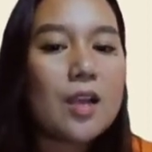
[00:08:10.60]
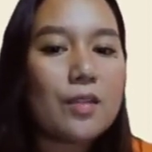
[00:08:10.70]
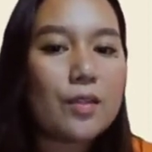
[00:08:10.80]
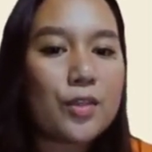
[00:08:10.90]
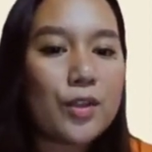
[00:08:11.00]

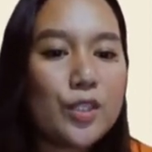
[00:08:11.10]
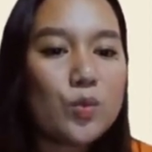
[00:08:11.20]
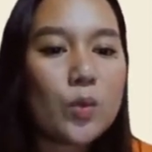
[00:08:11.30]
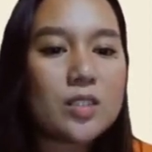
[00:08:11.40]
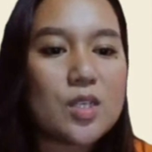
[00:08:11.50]
The
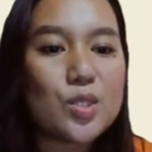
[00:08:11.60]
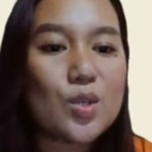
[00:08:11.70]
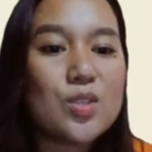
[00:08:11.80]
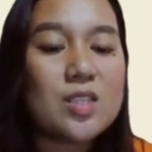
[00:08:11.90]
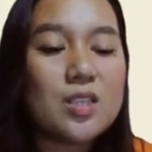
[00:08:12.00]
third one is
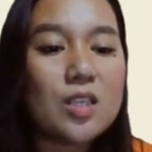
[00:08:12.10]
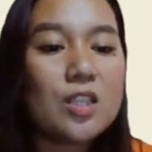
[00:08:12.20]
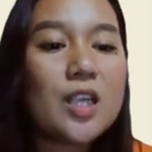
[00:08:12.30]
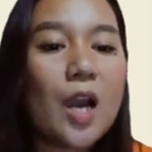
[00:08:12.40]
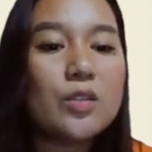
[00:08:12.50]

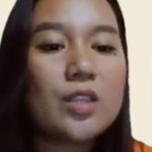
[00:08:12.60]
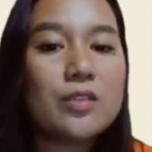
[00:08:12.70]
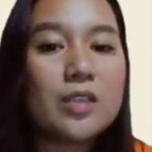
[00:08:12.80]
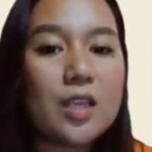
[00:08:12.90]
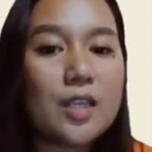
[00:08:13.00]
consider how they
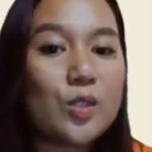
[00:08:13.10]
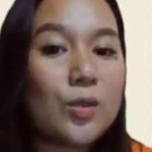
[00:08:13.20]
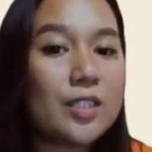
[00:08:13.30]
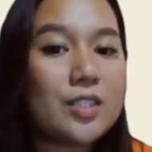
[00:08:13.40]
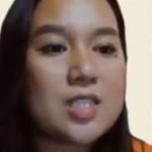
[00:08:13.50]
relate
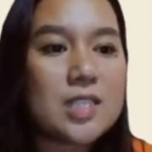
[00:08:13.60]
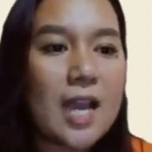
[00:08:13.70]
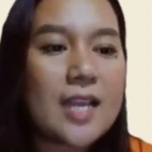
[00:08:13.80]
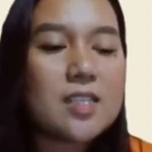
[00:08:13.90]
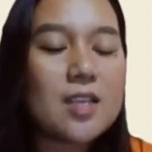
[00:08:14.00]
to other
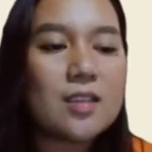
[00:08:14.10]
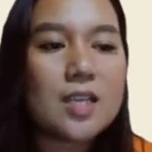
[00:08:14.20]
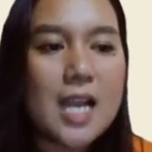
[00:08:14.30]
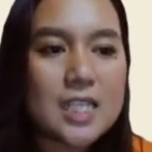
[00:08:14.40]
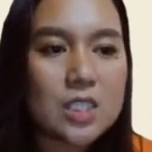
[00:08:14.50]
signs. And
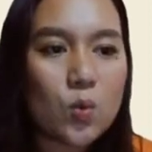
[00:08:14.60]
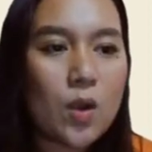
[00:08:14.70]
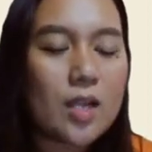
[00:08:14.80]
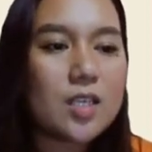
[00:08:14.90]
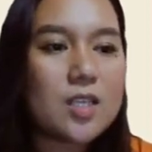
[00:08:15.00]
the last
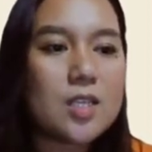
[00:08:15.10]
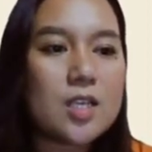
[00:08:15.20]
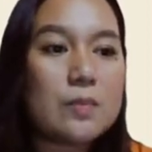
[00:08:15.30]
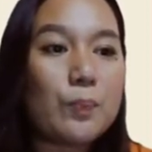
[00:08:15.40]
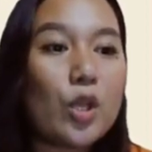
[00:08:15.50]
one is
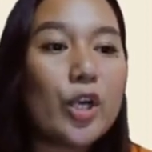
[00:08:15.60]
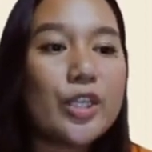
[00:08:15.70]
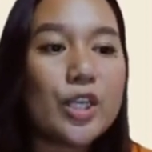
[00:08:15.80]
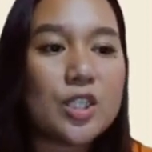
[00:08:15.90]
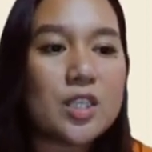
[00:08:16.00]

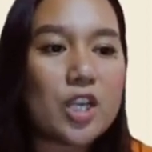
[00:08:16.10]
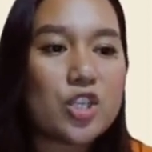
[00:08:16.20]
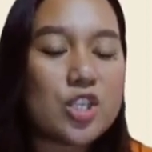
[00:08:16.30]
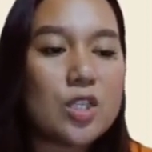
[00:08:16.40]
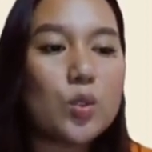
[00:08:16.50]
explore their
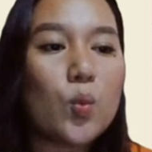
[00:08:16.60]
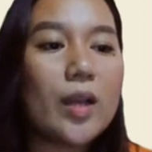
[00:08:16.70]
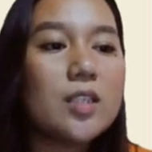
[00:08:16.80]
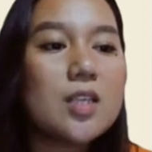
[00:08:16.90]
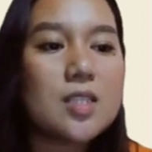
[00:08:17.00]
connection to
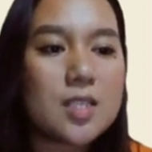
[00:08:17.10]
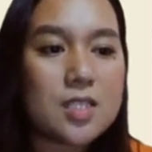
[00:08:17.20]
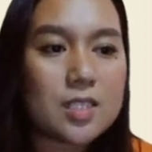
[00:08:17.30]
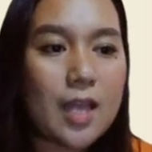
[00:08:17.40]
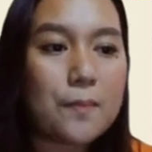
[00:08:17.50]
wider
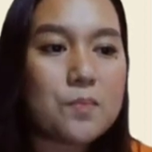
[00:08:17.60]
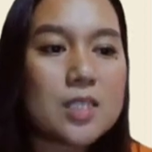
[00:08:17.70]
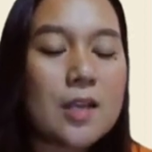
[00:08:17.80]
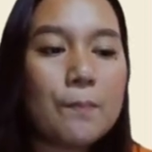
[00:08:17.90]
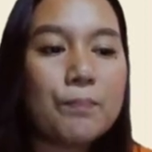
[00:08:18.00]

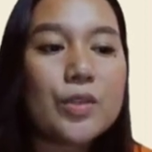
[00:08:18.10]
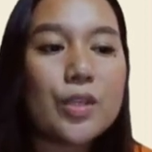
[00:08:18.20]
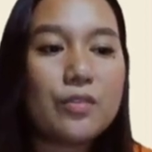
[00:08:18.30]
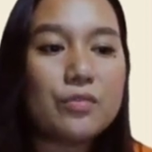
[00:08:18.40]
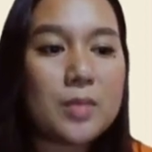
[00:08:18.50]
systems
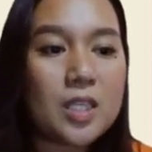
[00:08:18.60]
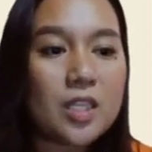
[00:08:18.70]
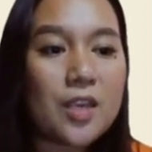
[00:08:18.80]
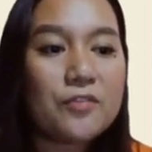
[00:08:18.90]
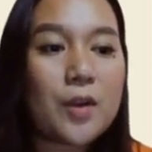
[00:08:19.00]
of
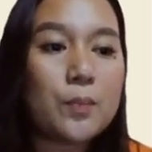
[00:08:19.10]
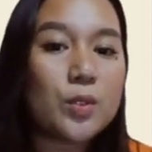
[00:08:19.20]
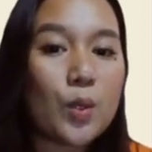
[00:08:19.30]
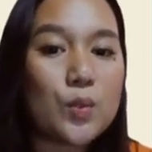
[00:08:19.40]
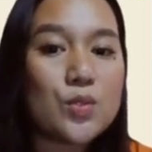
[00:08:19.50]
meaning from
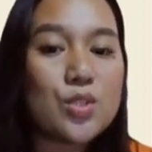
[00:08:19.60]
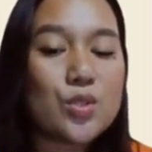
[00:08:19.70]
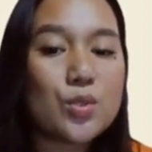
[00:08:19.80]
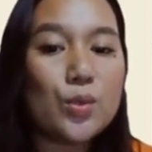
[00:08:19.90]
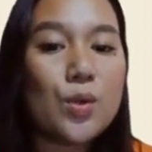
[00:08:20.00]

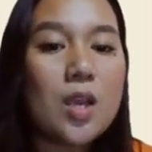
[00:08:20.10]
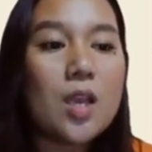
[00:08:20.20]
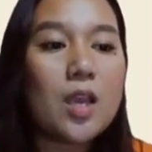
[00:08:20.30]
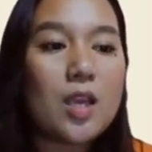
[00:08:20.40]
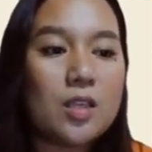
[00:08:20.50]
codes to
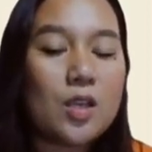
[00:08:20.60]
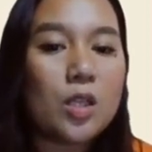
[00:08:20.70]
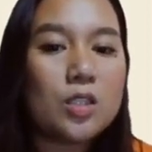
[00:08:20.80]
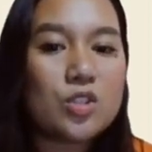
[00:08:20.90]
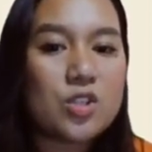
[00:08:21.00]

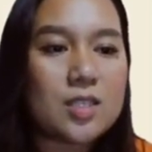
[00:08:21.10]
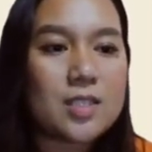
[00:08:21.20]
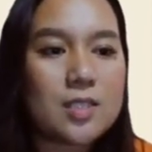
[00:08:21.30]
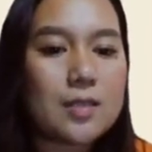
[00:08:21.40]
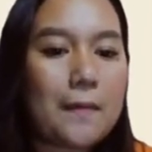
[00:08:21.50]

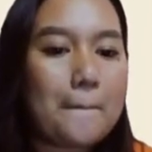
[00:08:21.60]
ideologies.